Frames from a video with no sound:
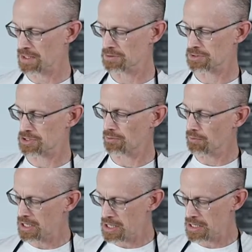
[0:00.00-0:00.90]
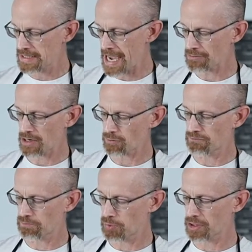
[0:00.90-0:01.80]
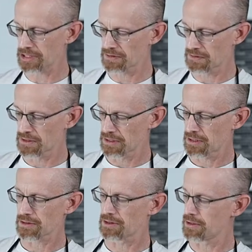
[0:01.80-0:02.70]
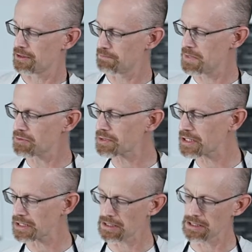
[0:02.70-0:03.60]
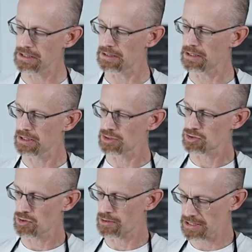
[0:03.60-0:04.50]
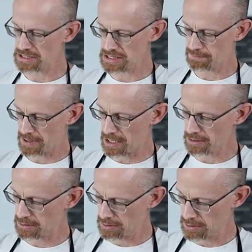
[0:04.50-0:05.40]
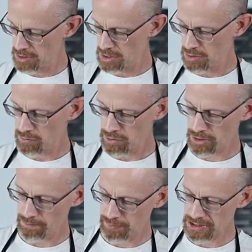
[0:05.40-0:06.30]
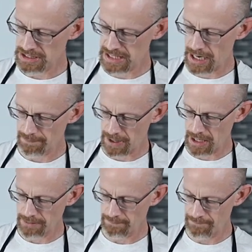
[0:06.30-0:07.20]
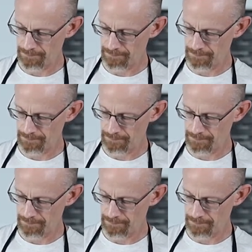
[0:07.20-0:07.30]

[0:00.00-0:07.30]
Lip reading: So now that we've put the milk into our Instapot, we're going to put the top on.